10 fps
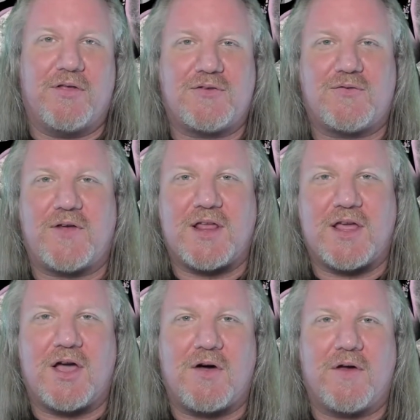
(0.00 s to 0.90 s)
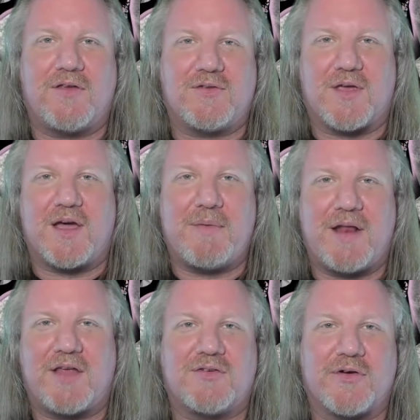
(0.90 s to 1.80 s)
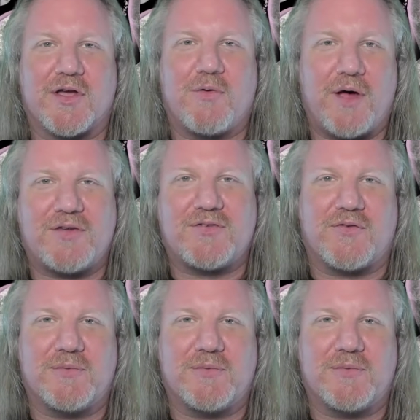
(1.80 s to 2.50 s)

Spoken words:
This video has come in as a request